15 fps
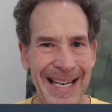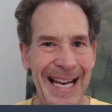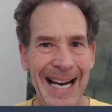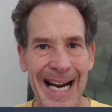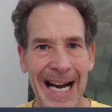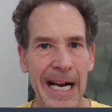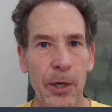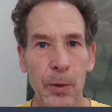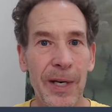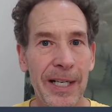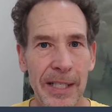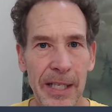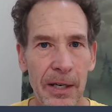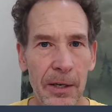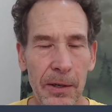get any
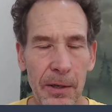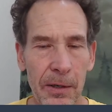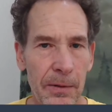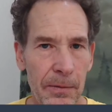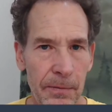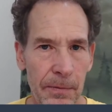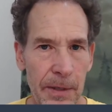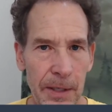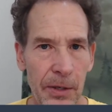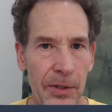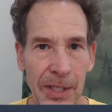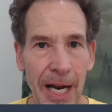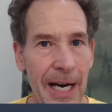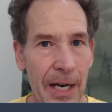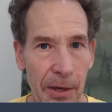creatine in
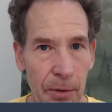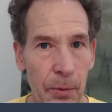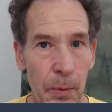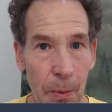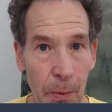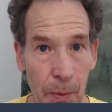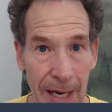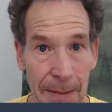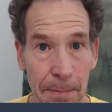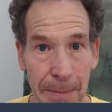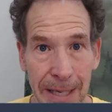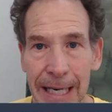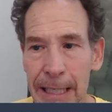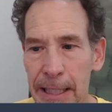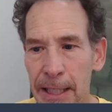their diet through red
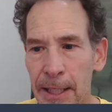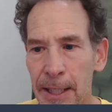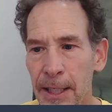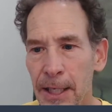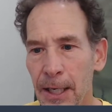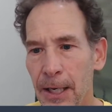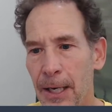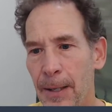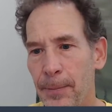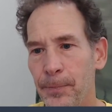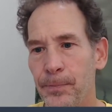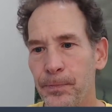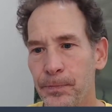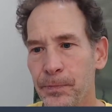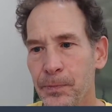meat,
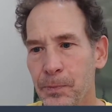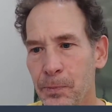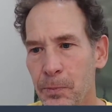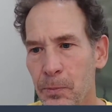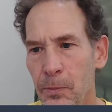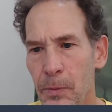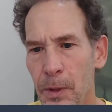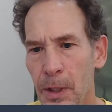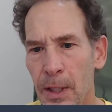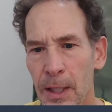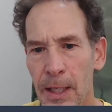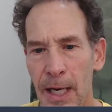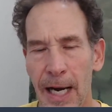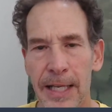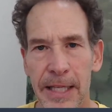
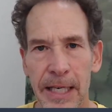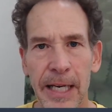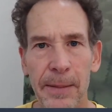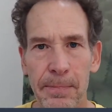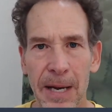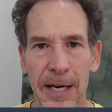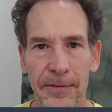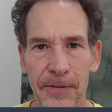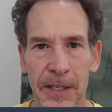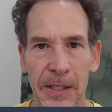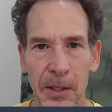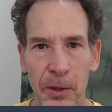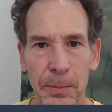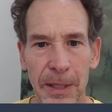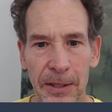I think can benefit a
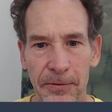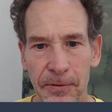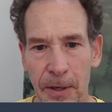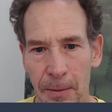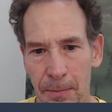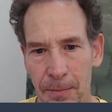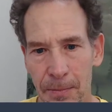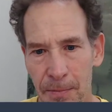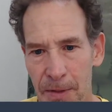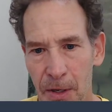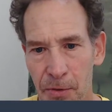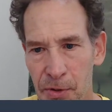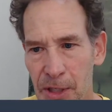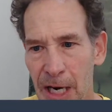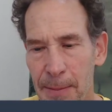little bit from
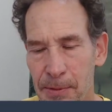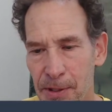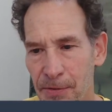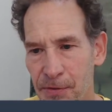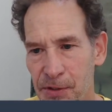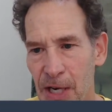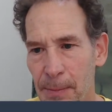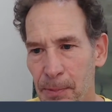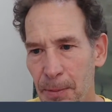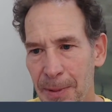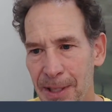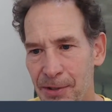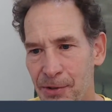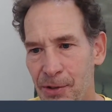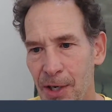those types of
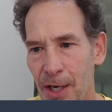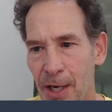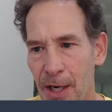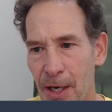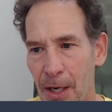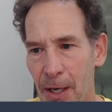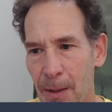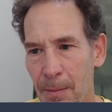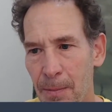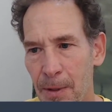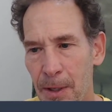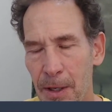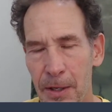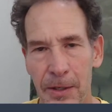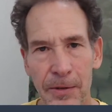supplements.
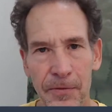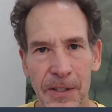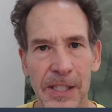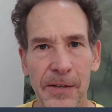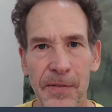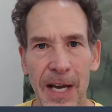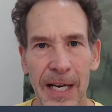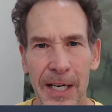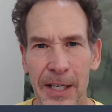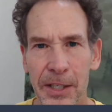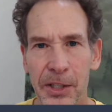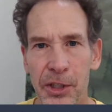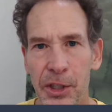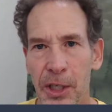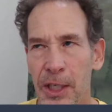The
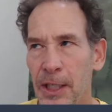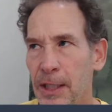PhysiVantage